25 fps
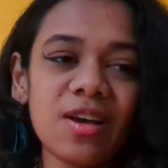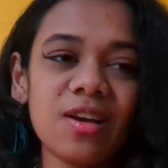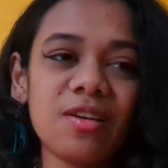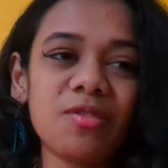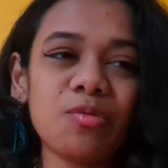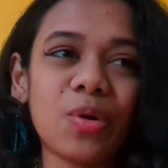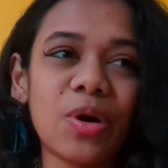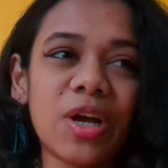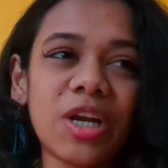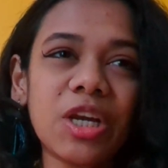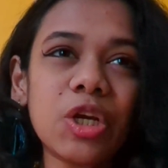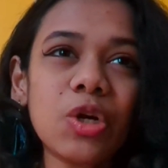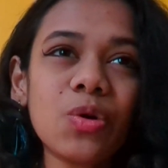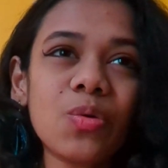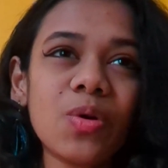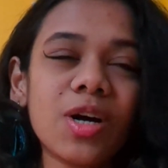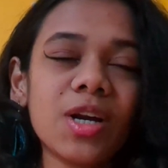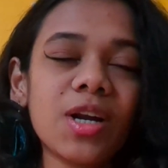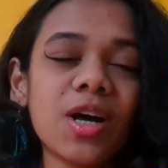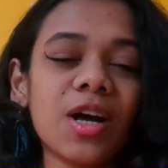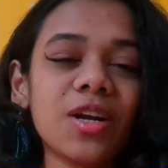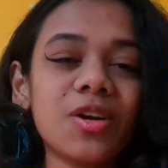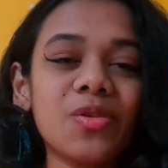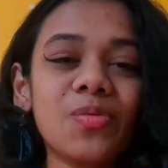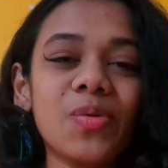When you are
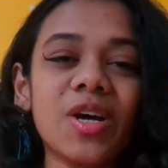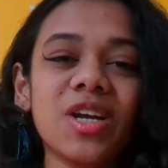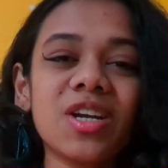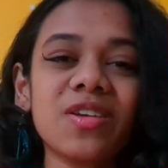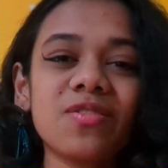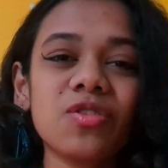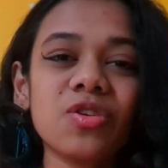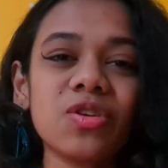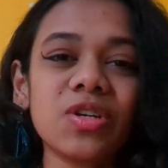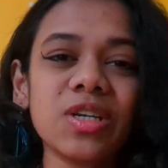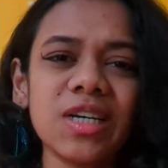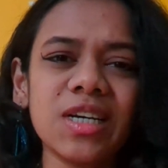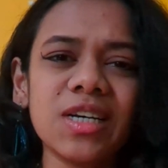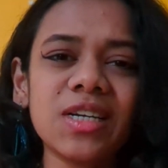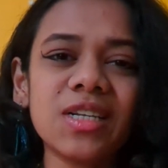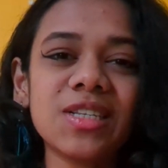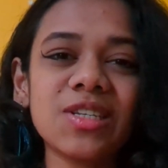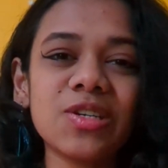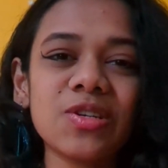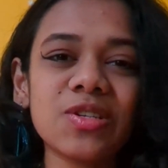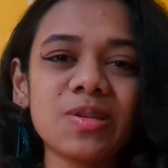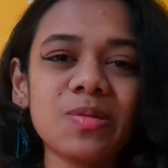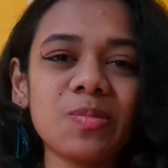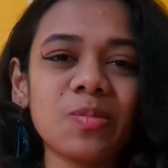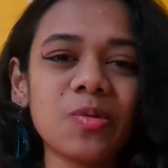unaware of your needs,
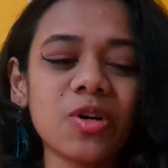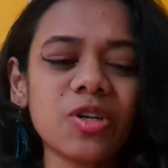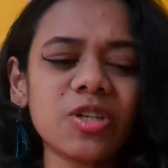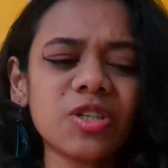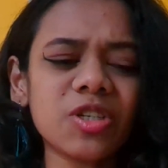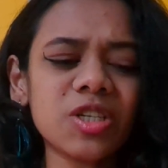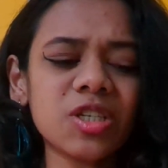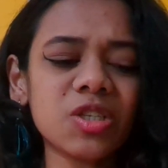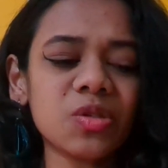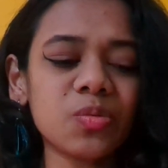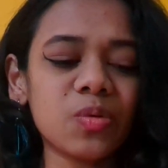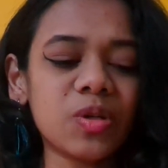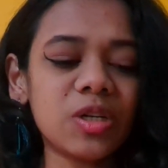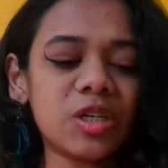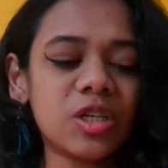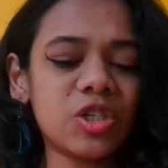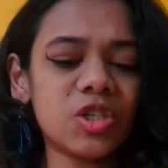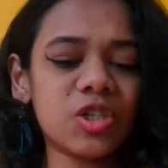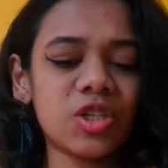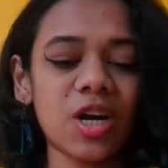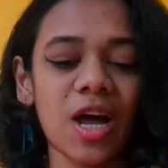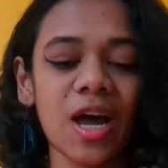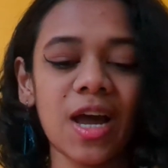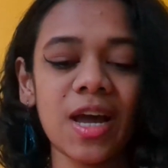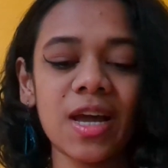your subconscious will
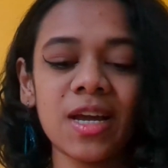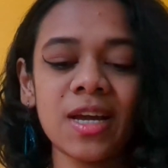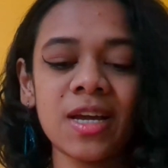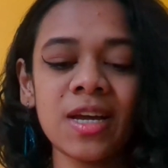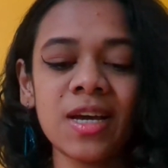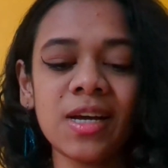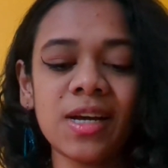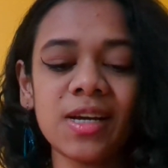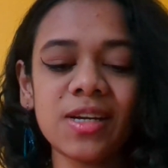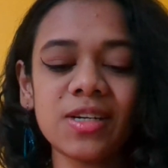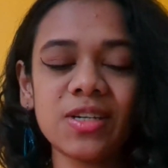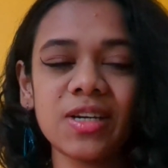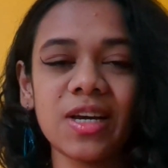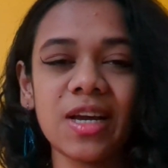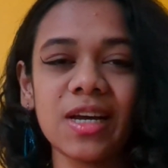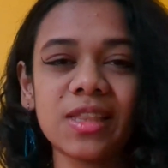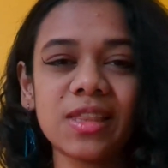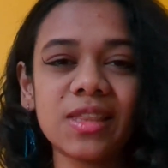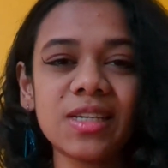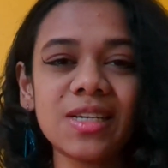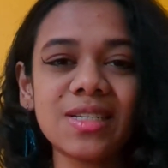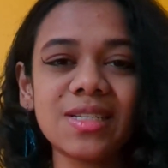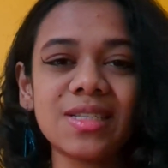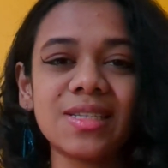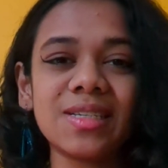try to get
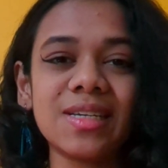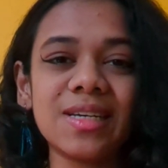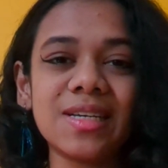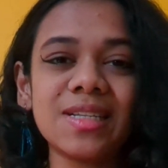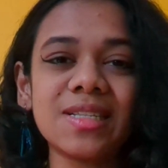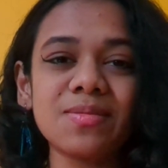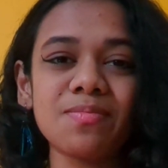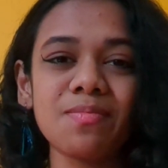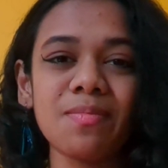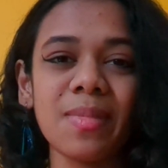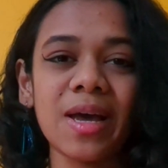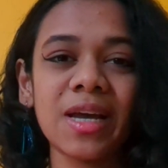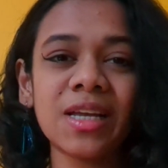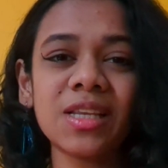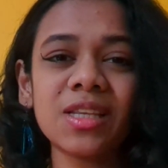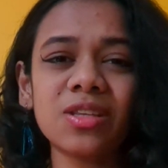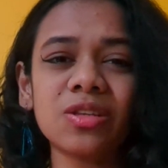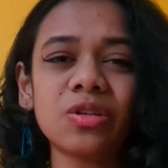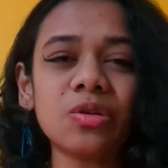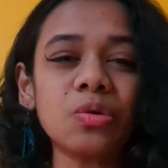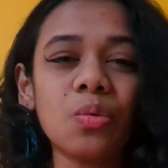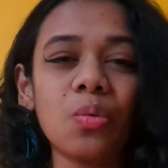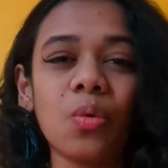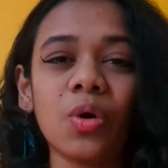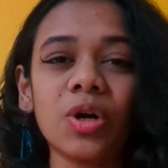these needs met
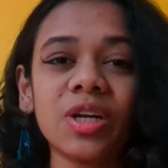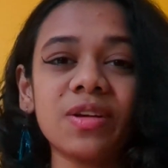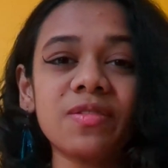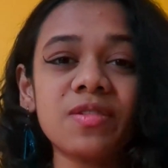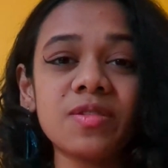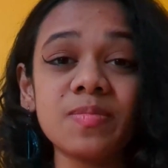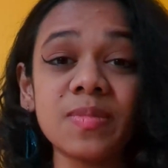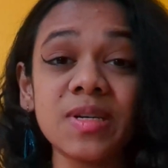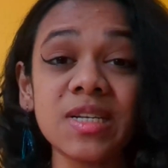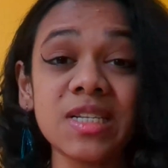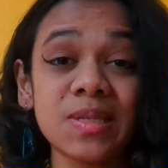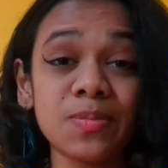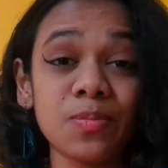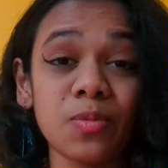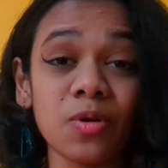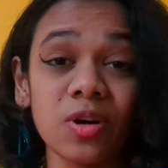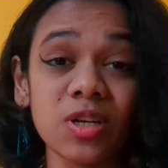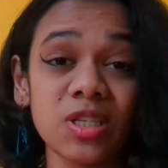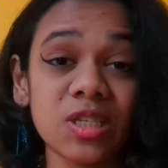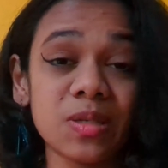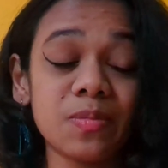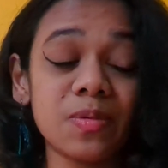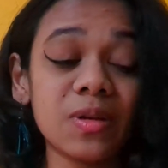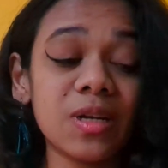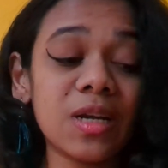through whatever means
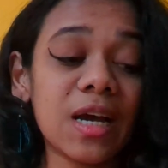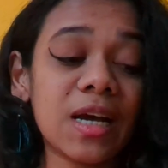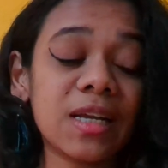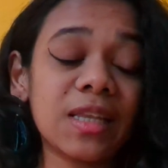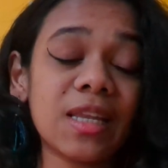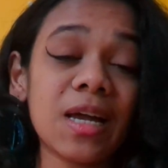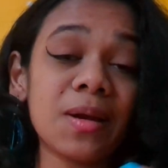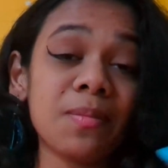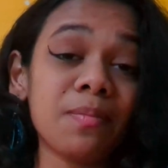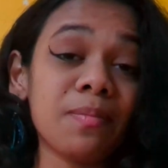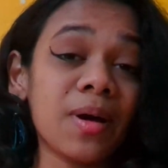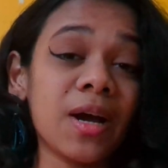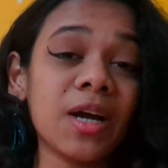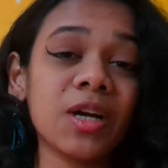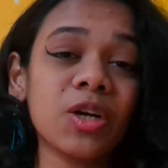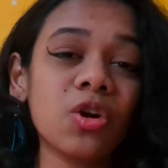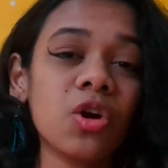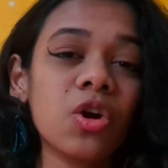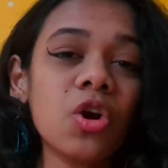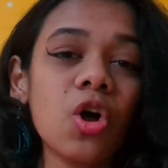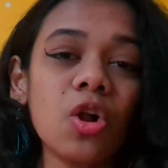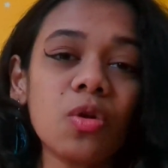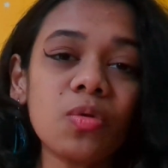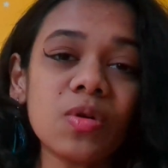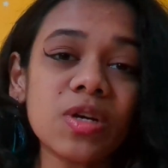possible, and that might
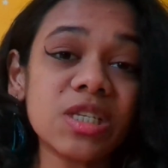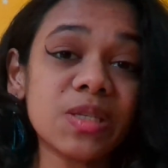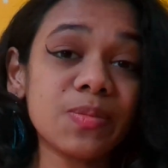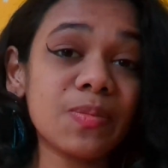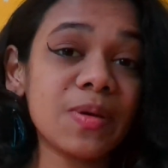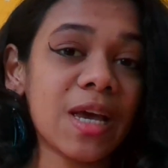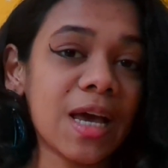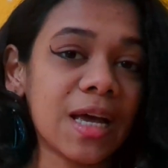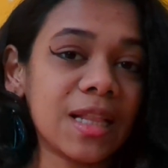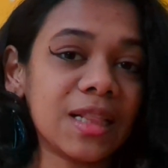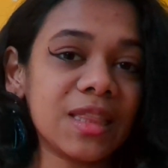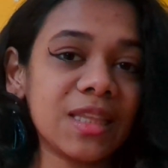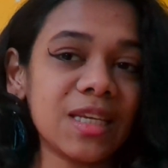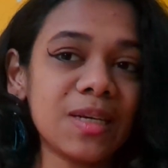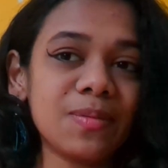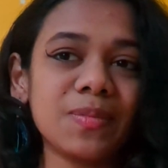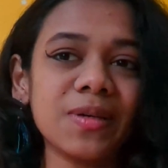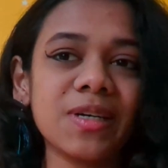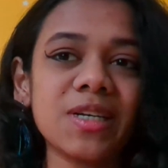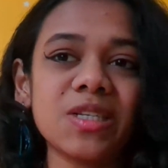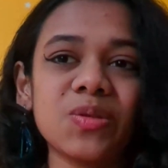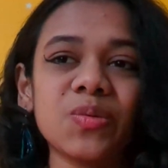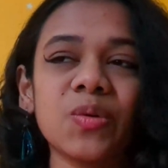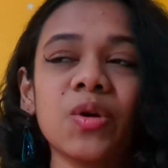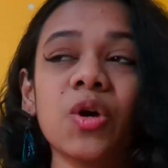not always be healthy
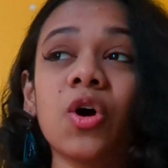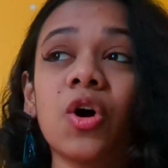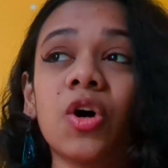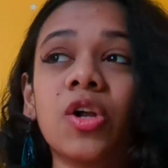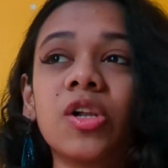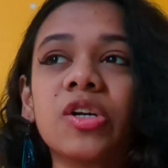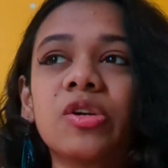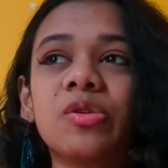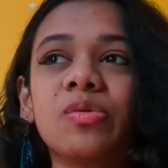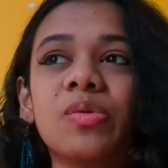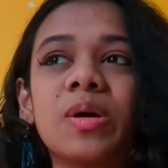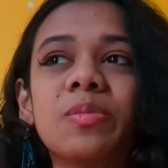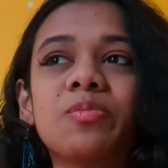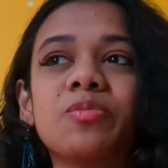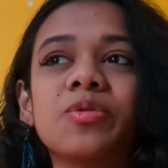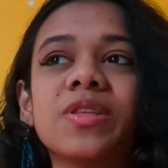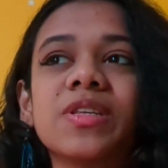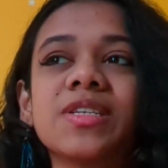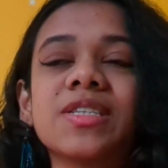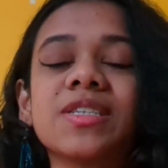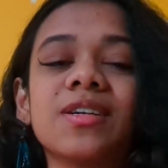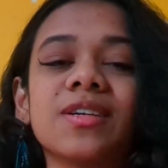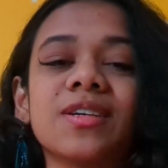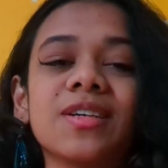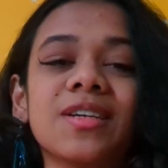because we all grew up with
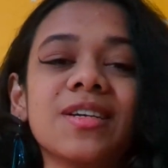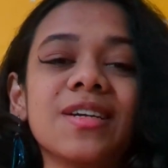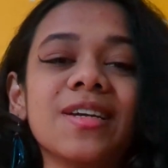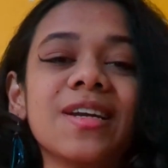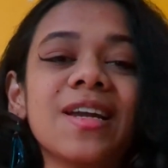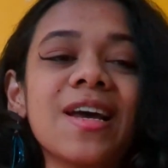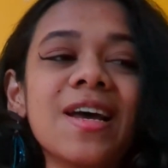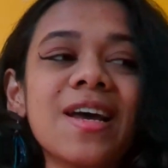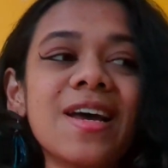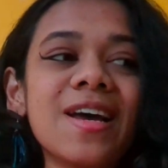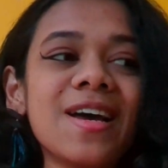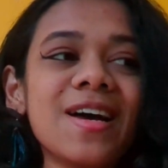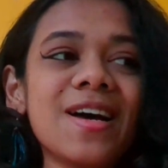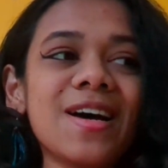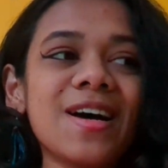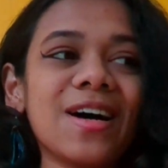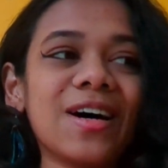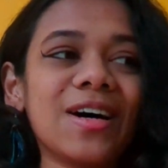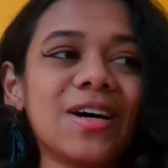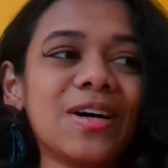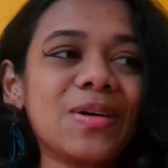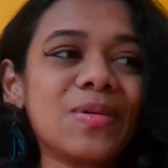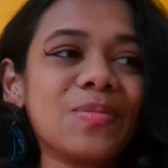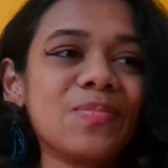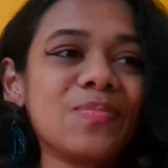a certain
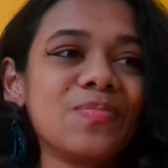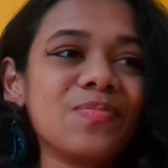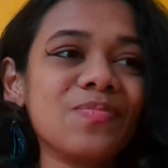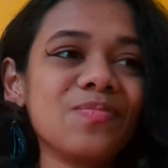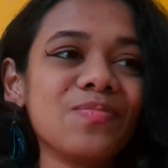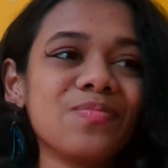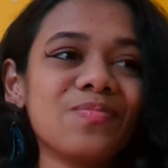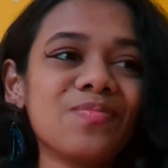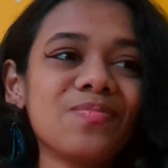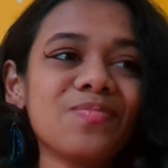um,